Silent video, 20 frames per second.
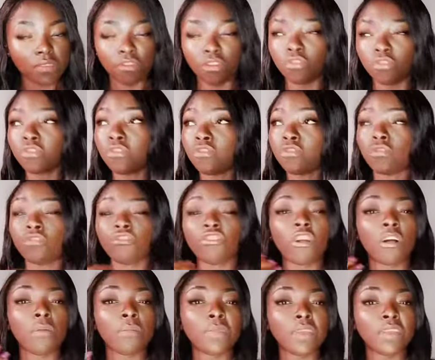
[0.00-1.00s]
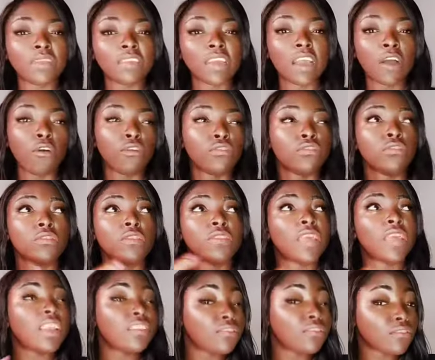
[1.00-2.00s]
If you're using social media or your
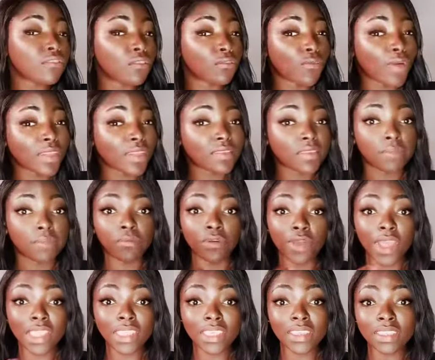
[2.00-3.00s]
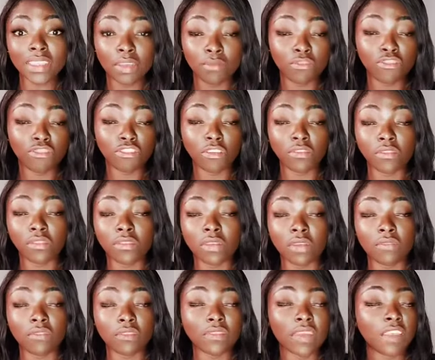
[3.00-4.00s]
status on WhatsApp or anything which you're using to
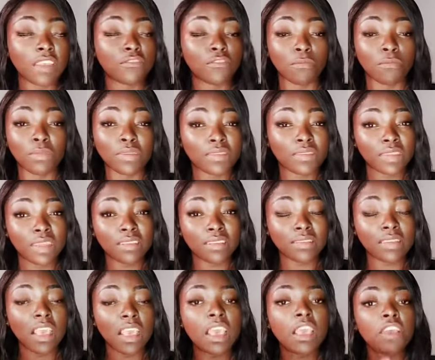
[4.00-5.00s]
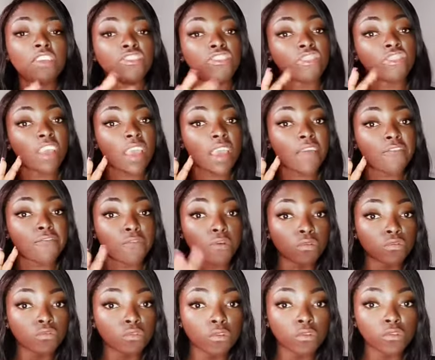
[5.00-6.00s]
advertise your business, share
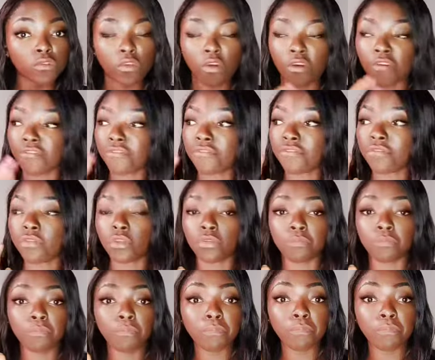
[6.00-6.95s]
photos of the